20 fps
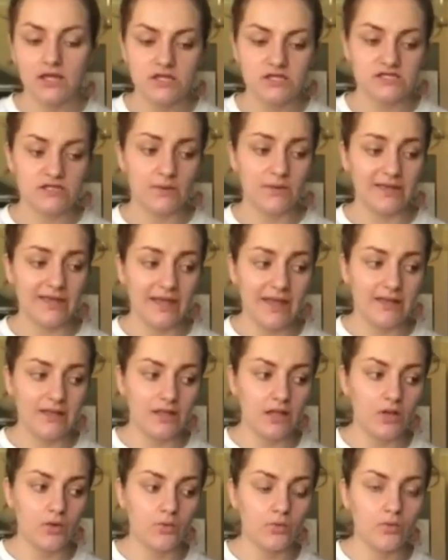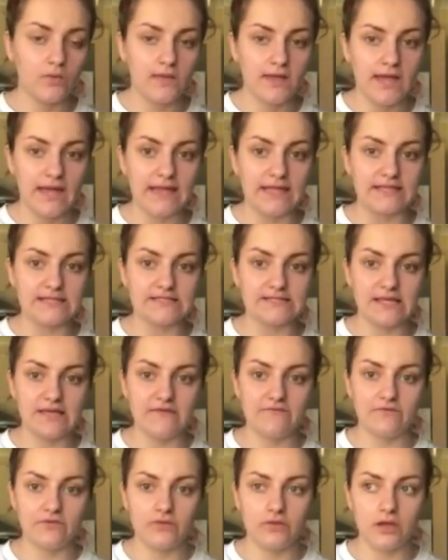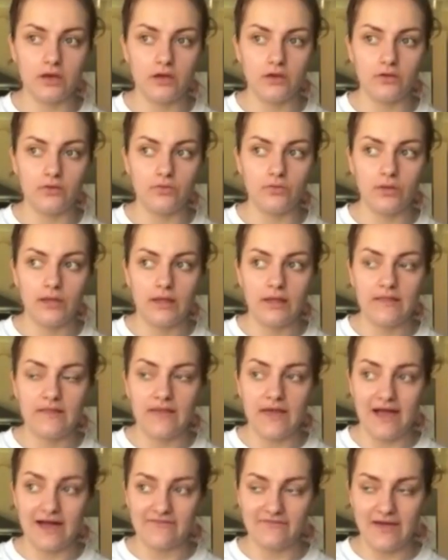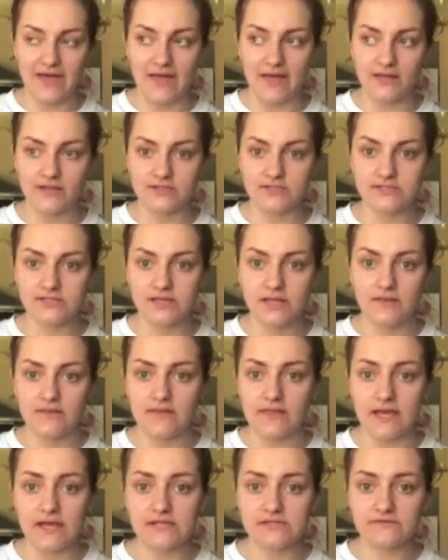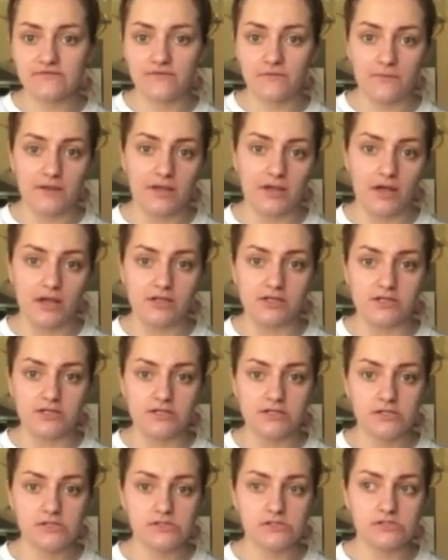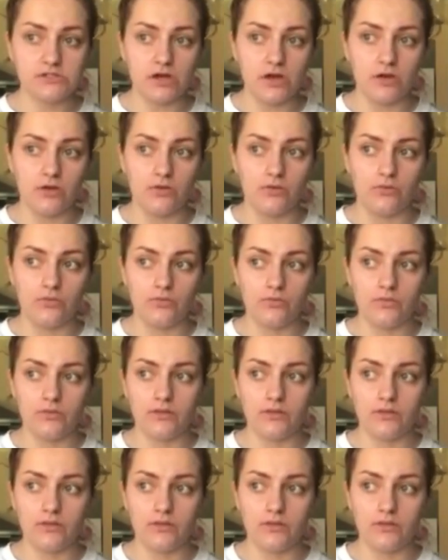So again, like all the cakes, even though they have eggs, the eggs are from my garden, so